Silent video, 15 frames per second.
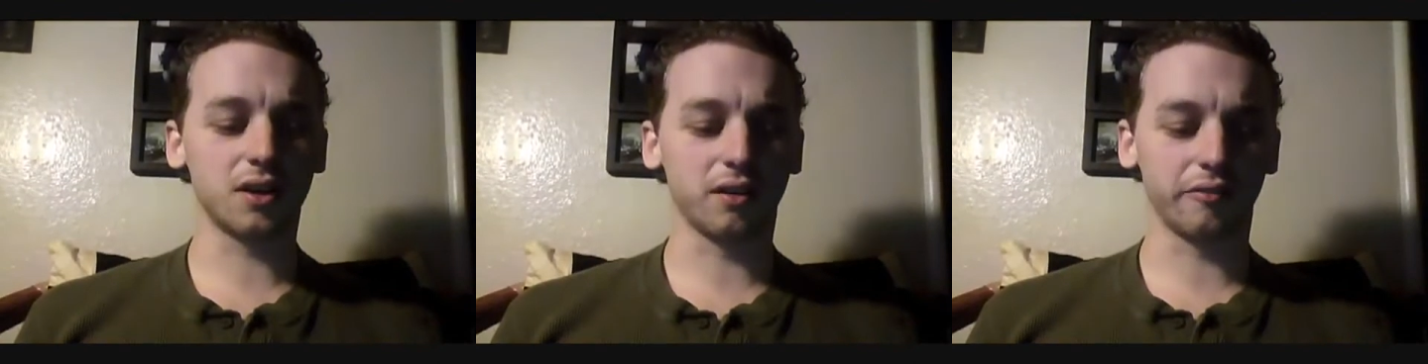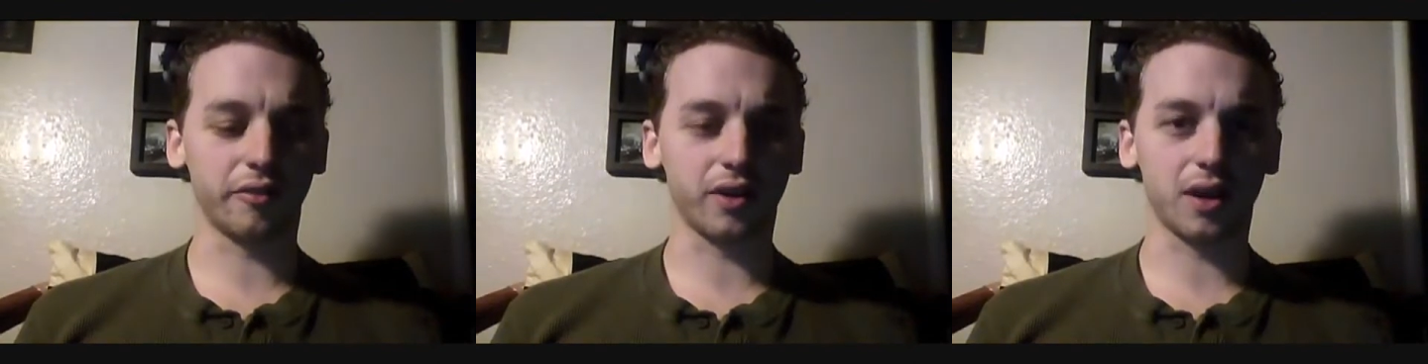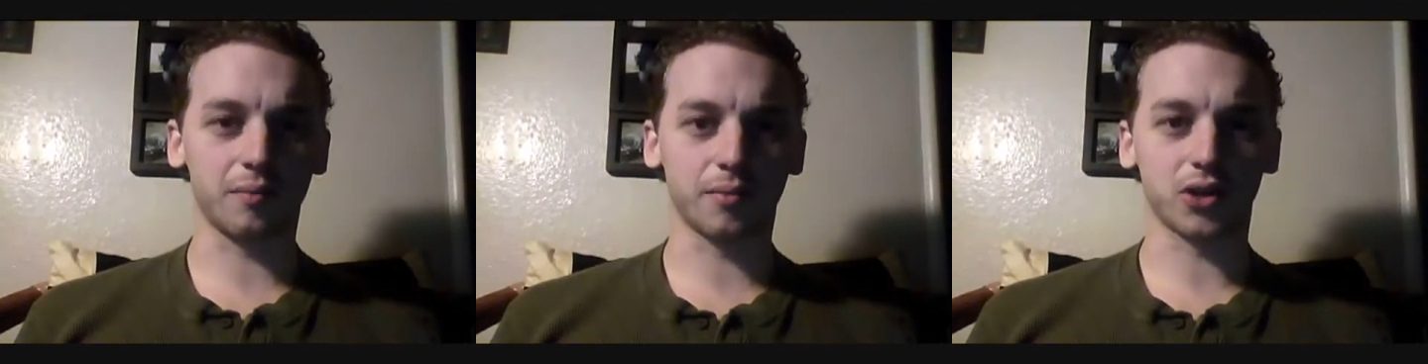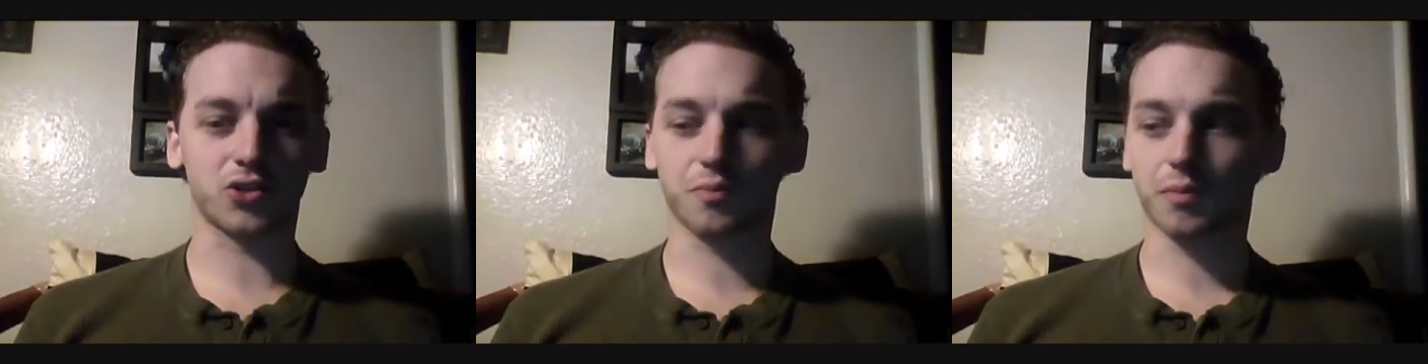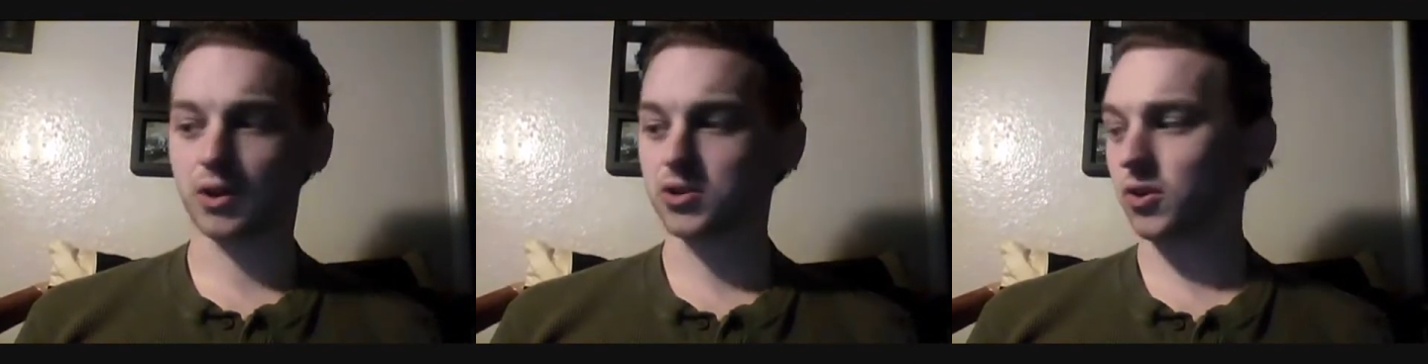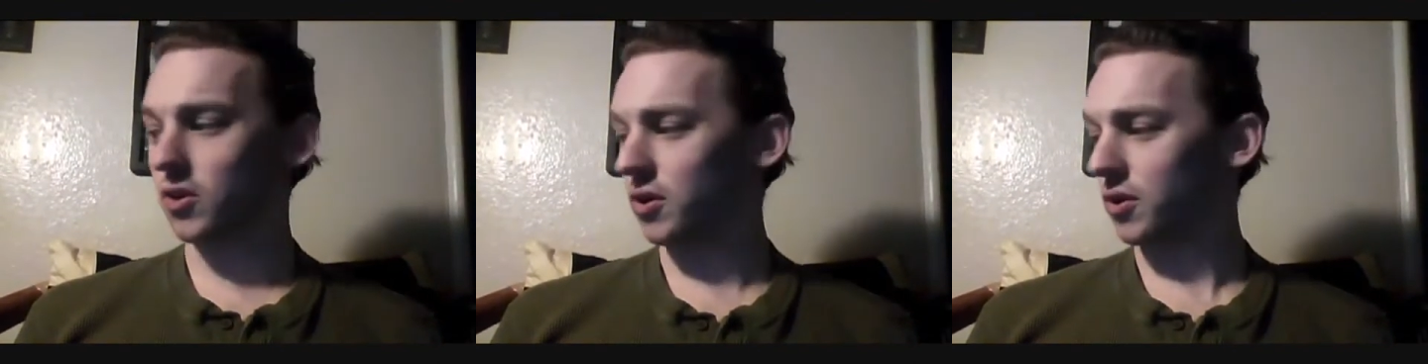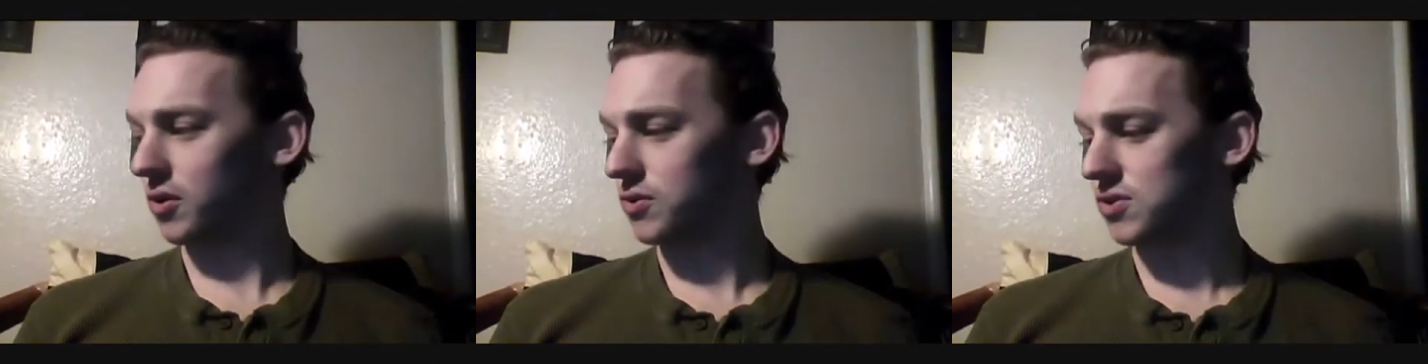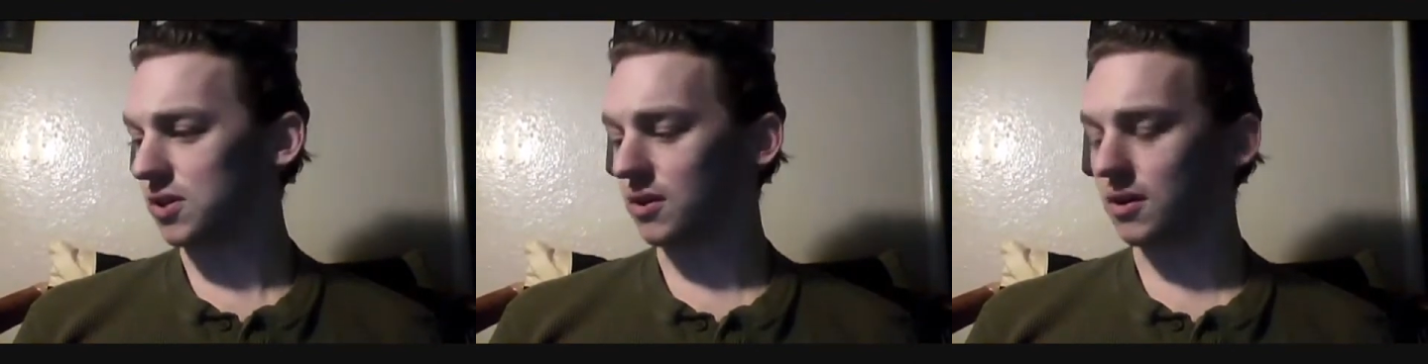of a much, much
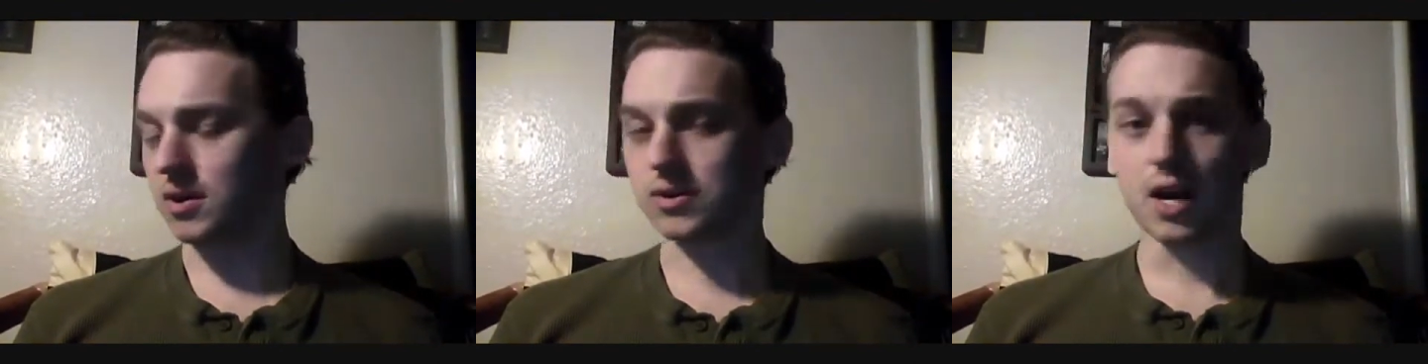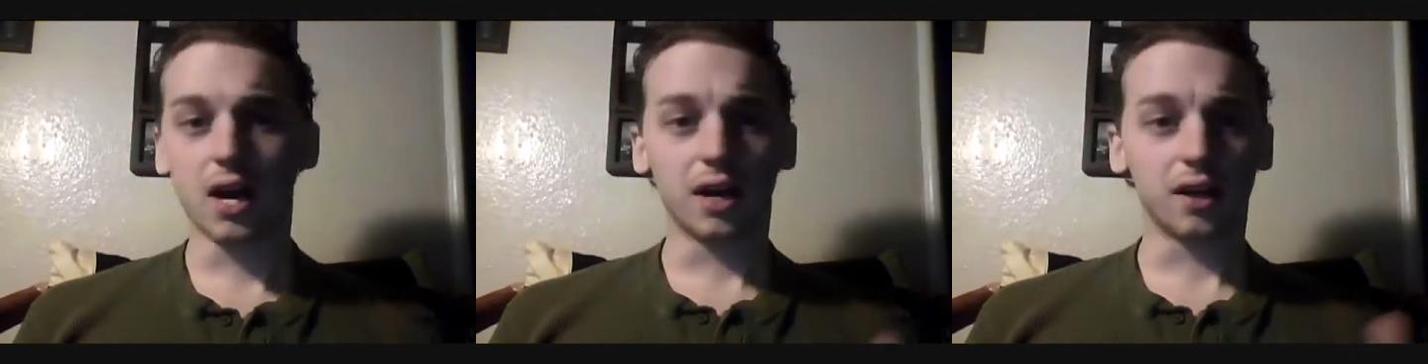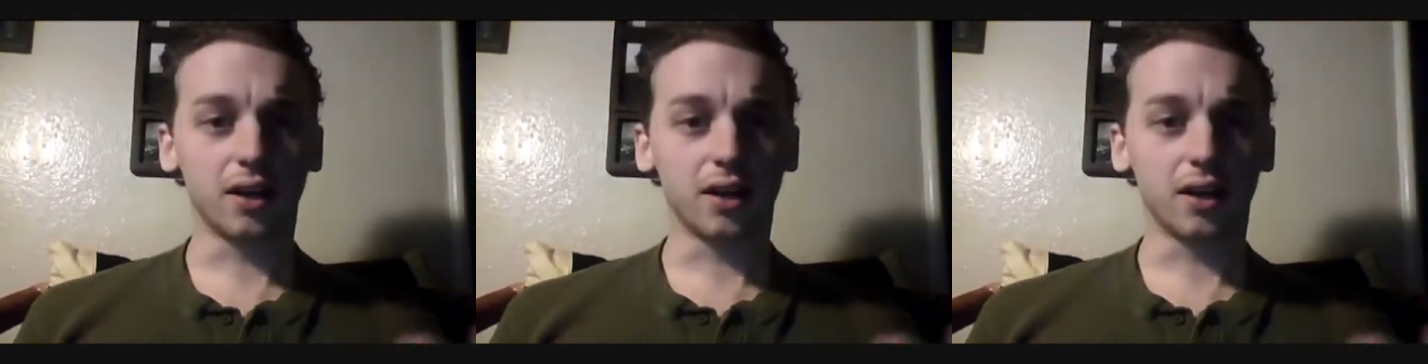longer series.